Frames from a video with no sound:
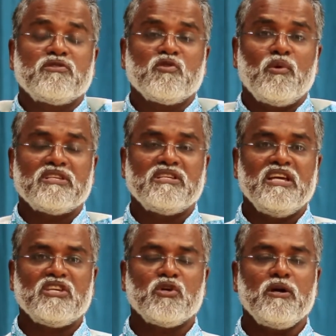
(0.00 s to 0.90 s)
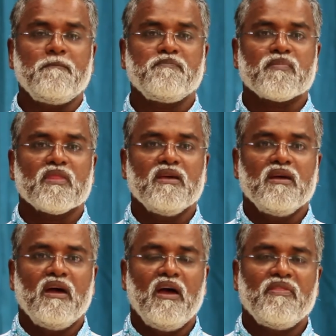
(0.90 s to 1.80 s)
towards nature,
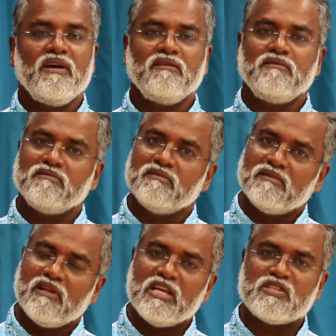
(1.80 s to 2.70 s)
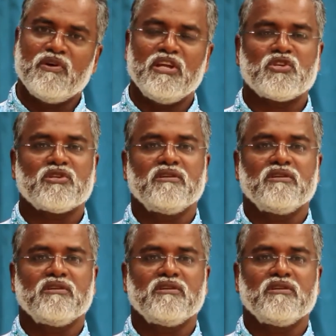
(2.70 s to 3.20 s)
and then it's finished.